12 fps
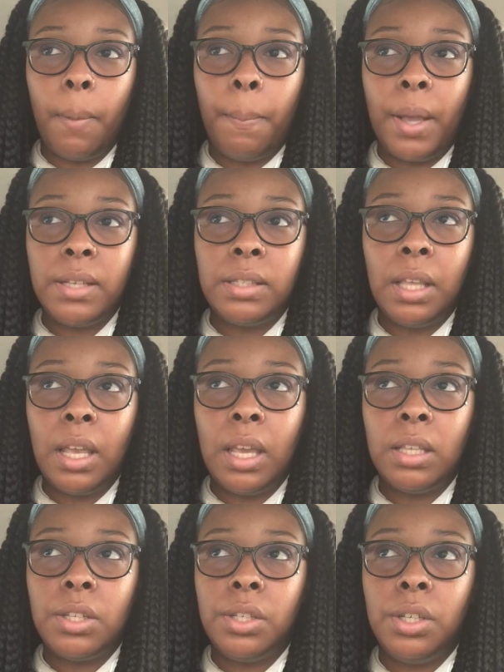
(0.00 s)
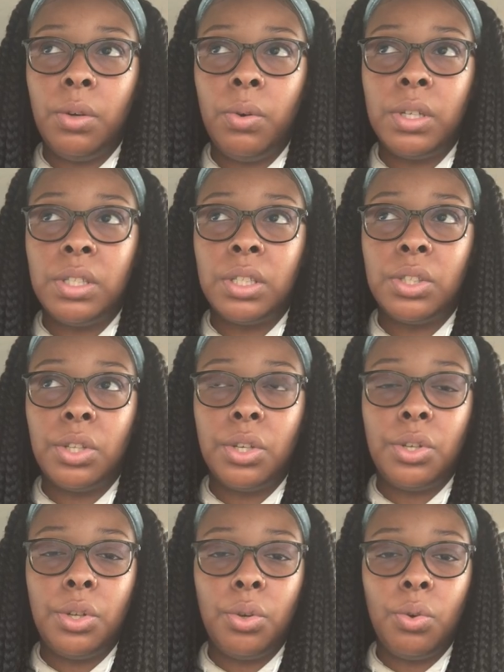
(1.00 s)
the best thing to do is just
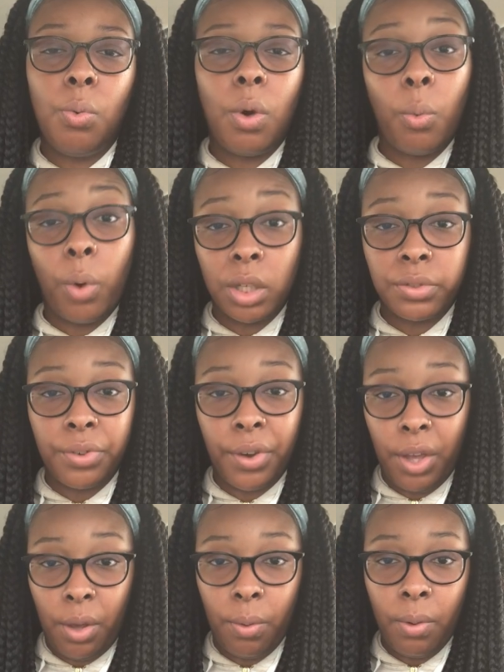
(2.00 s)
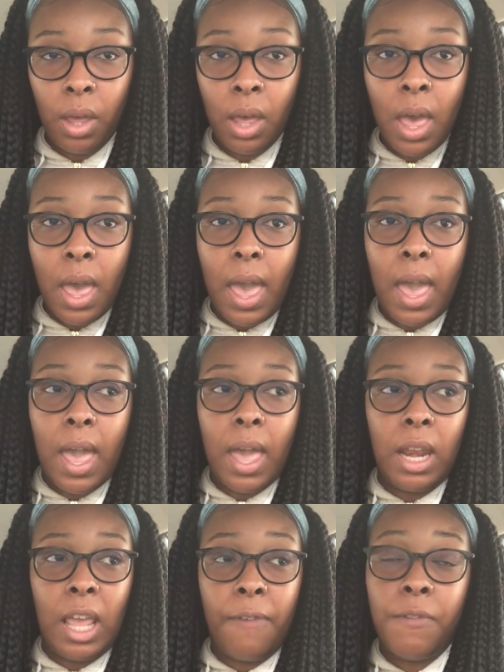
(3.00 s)
to do what works for you.
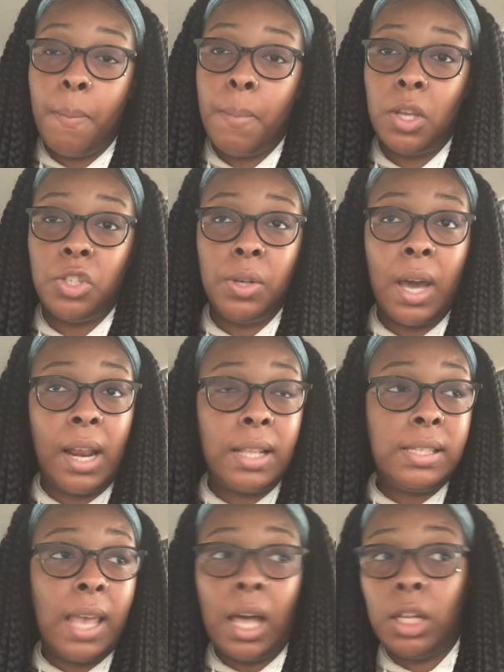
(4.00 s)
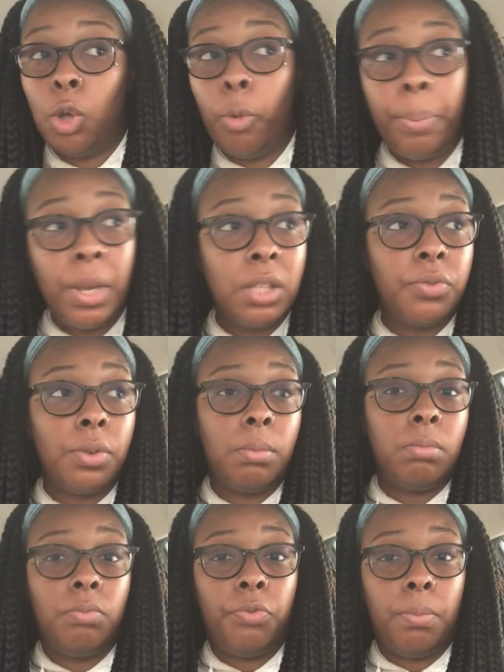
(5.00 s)
And if it means you got to take a little piece
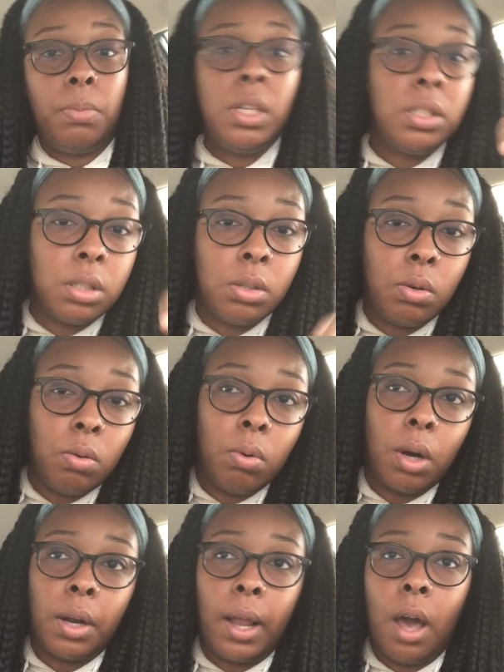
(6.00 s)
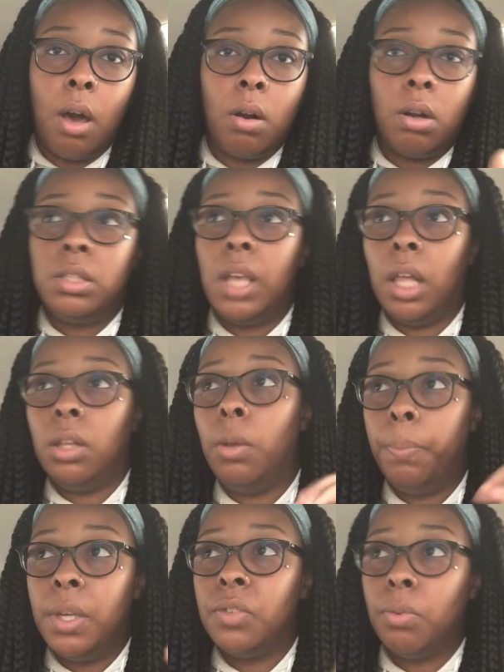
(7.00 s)
from this little workout, or take a
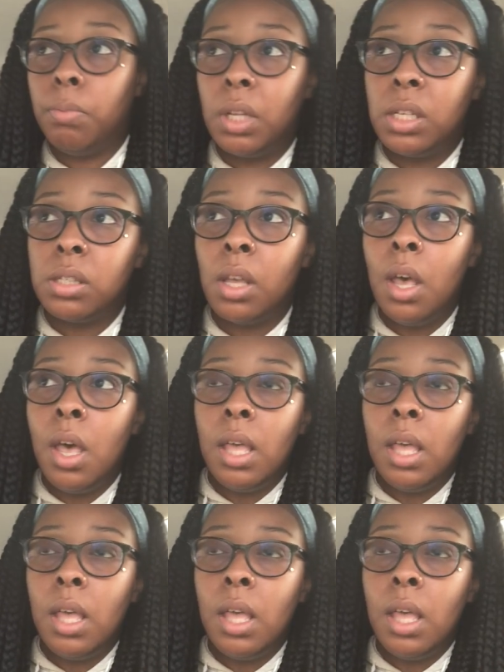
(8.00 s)
little piece from this